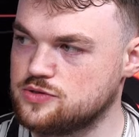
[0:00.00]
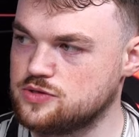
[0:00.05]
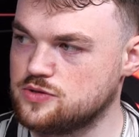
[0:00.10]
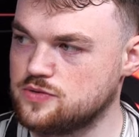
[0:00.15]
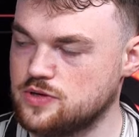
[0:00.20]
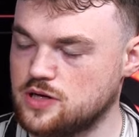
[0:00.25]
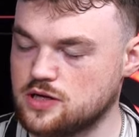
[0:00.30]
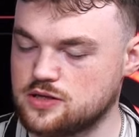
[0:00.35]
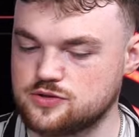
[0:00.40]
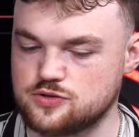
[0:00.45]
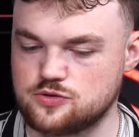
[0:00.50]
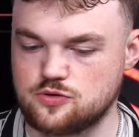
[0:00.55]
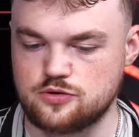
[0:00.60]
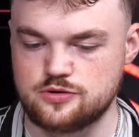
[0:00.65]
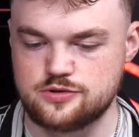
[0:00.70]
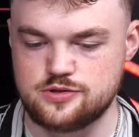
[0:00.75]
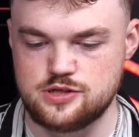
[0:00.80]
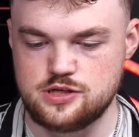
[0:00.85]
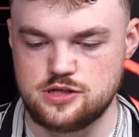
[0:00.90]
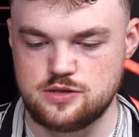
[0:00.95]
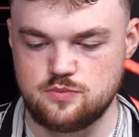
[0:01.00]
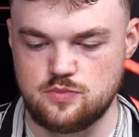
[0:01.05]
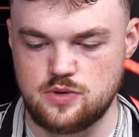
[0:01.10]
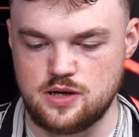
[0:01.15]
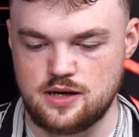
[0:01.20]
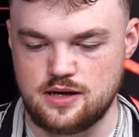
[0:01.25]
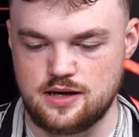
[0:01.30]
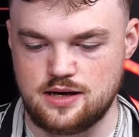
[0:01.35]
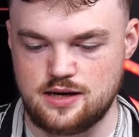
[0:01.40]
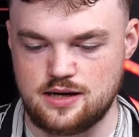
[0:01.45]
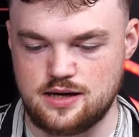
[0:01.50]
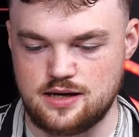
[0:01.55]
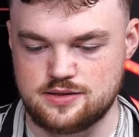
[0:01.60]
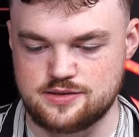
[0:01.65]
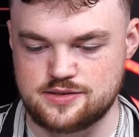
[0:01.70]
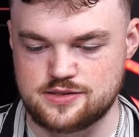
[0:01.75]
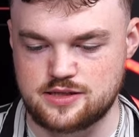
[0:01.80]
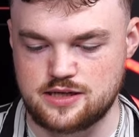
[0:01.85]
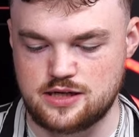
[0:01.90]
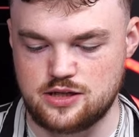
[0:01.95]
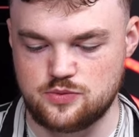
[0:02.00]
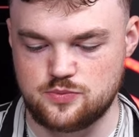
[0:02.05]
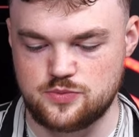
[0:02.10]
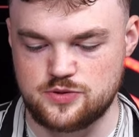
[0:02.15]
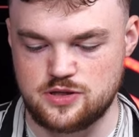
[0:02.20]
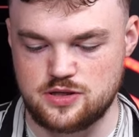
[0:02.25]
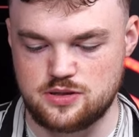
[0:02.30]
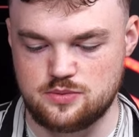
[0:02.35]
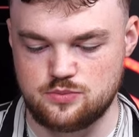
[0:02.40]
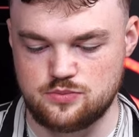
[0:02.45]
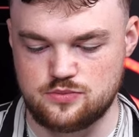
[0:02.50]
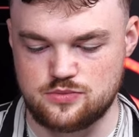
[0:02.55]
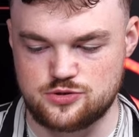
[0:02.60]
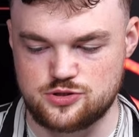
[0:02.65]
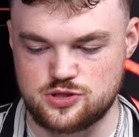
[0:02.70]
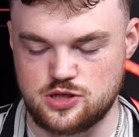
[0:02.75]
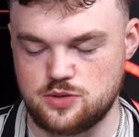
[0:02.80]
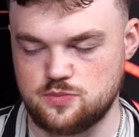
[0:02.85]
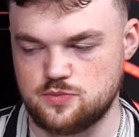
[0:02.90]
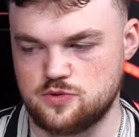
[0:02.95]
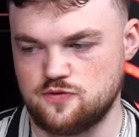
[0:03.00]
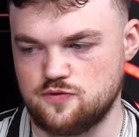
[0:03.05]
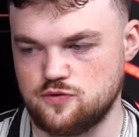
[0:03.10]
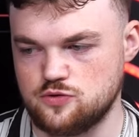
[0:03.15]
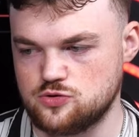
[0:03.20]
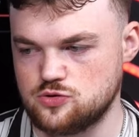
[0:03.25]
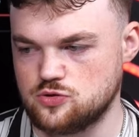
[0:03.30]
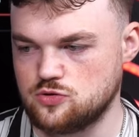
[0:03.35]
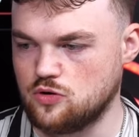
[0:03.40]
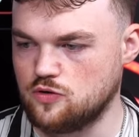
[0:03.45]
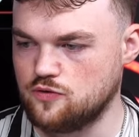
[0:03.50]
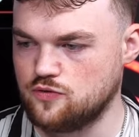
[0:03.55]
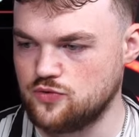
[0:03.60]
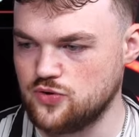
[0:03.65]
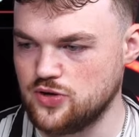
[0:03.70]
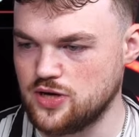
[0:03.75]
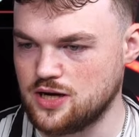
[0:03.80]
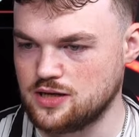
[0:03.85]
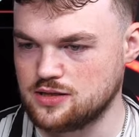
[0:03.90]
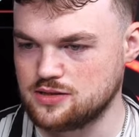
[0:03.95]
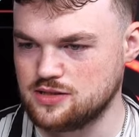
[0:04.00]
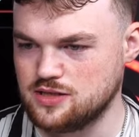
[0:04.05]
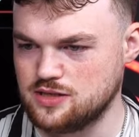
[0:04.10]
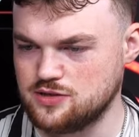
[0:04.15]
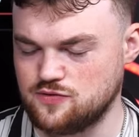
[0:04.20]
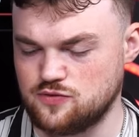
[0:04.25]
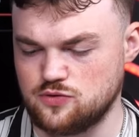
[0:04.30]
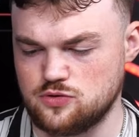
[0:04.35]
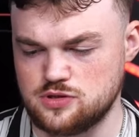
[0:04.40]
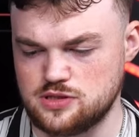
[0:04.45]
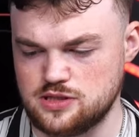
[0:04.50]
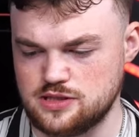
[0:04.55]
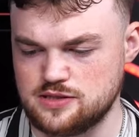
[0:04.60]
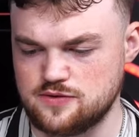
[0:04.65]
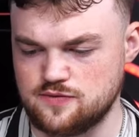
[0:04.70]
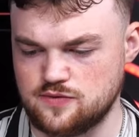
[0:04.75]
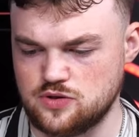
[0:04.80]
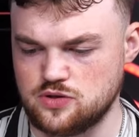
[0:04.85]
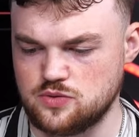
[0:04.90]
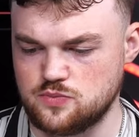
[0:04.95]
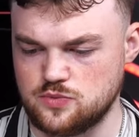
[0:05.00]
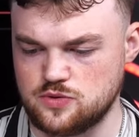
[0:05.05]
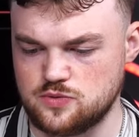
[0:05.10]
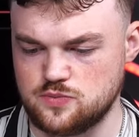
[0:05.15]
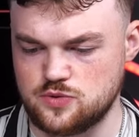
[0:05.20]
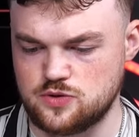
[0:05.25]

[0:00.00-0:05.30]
React core team and help them shape the future of React and front-end development,